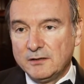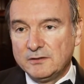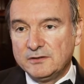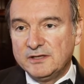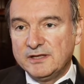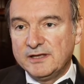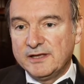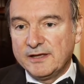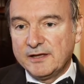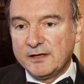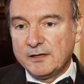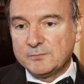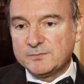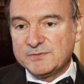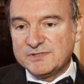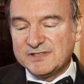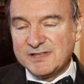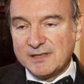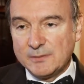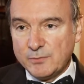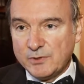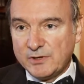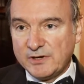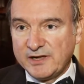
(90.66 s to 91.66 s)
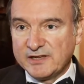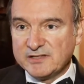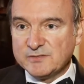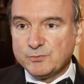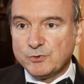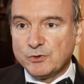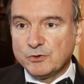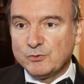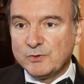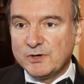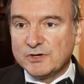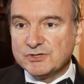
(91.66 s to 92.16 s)
They help stabilize
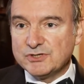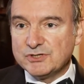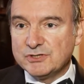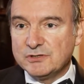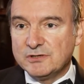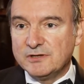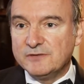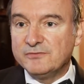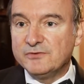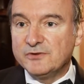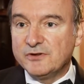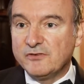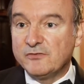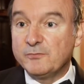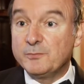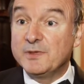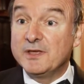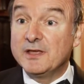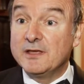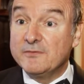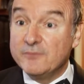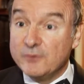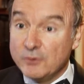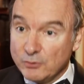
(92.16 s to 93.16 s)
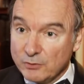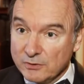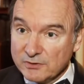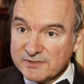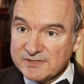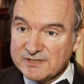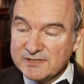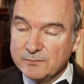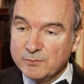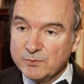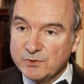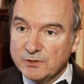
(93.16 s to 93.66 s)
progression even of behavioral
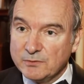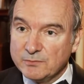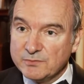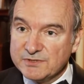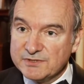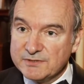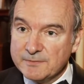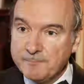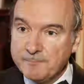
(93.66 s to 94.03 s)
symptoms.